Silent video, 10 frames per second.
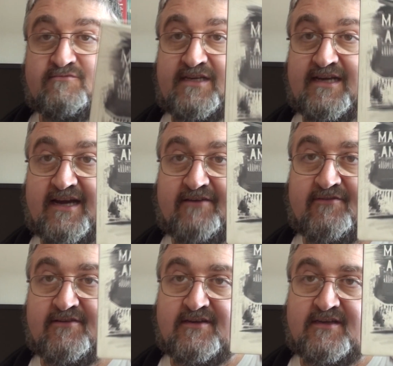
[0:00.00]
We
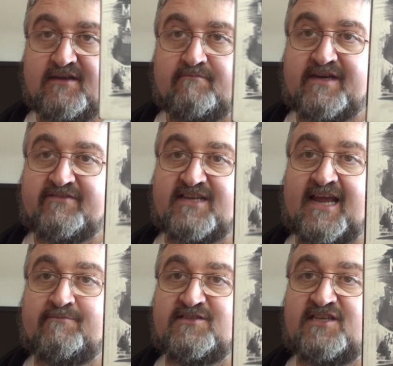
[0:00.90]
have Nissan
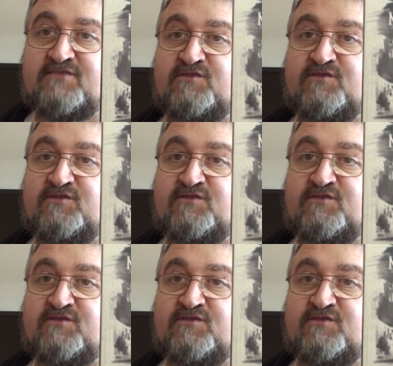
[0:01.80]
Ambersons,